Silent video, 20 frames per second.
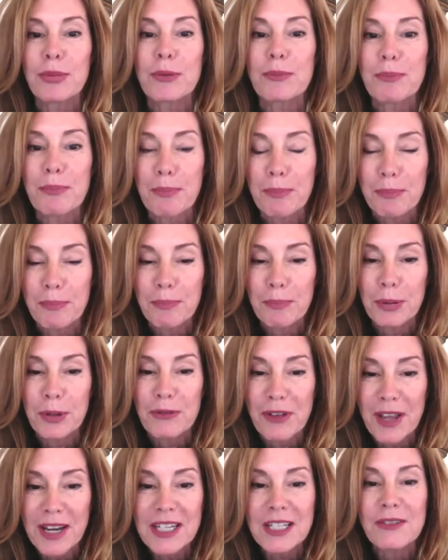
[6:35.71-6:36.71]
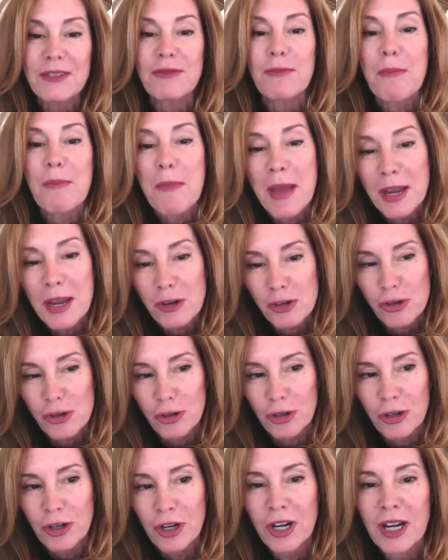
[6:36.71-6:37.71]
pre- preventive
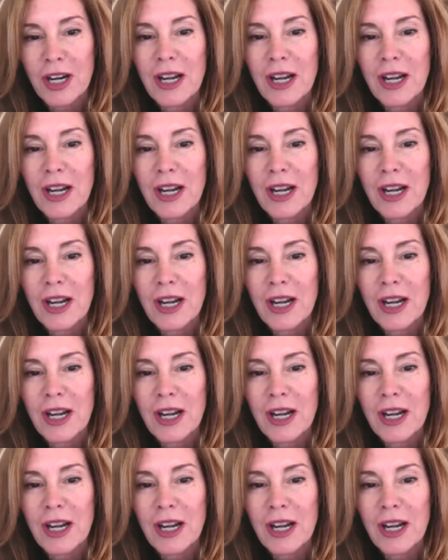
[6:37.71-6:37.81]
measure